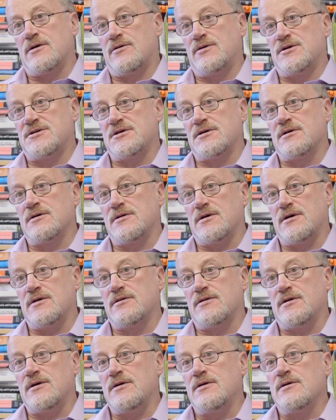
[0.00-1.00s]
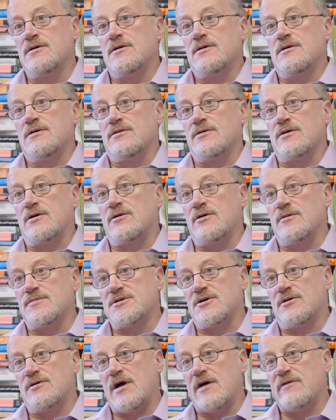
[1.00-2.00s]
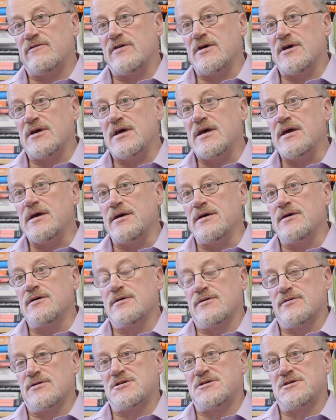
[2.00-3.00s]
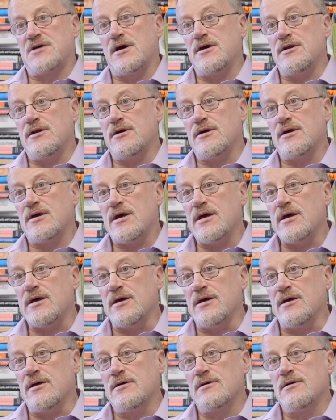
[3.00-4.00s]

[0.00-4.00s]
critically, the cryptographic key, the signing key,